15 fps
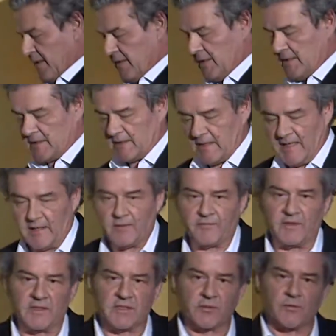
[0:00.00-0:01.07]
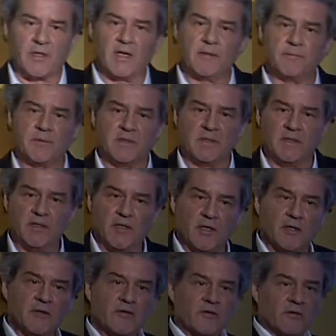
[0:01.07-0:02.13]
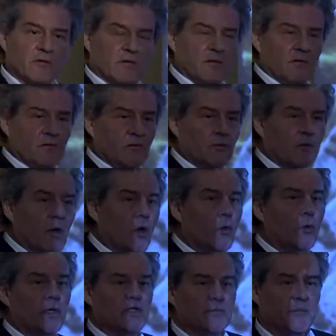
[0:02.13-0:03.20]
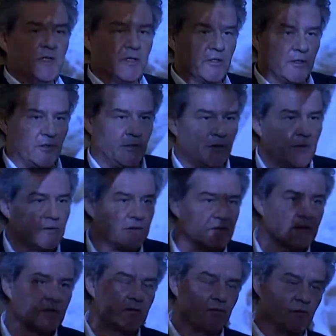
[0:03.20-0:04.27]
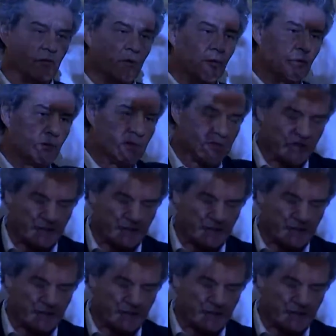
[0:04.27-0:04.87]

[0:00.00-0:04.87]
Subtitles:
is kind of inscribed in us, to always be curious, to always